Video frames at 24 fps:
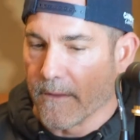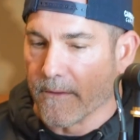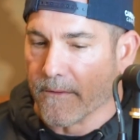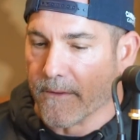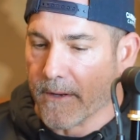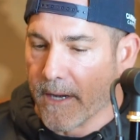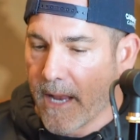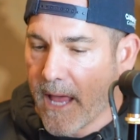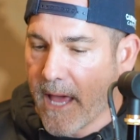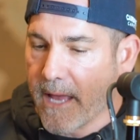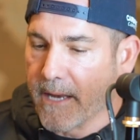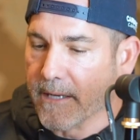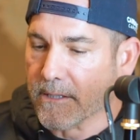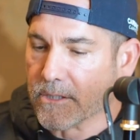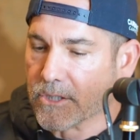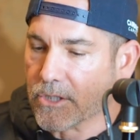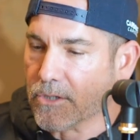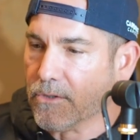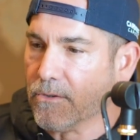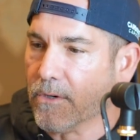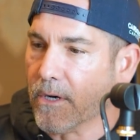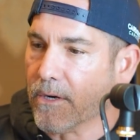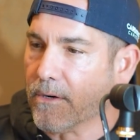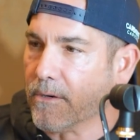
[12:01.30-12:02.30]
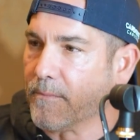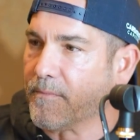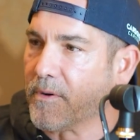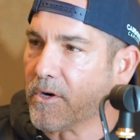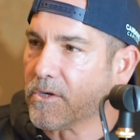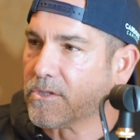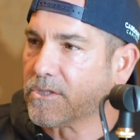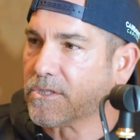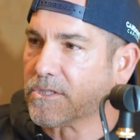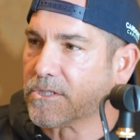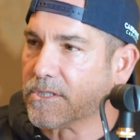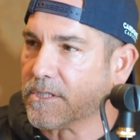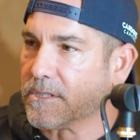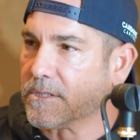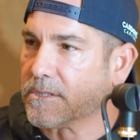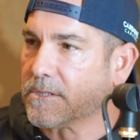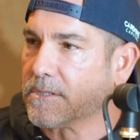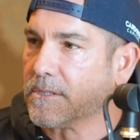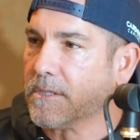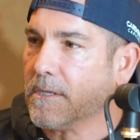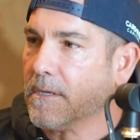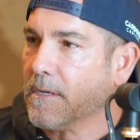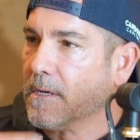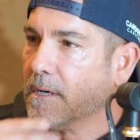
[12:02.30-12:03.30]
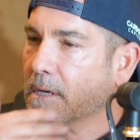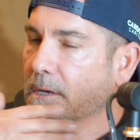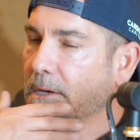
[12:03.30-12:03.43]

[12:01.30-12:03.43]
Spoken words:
rather than adding 200 purchases,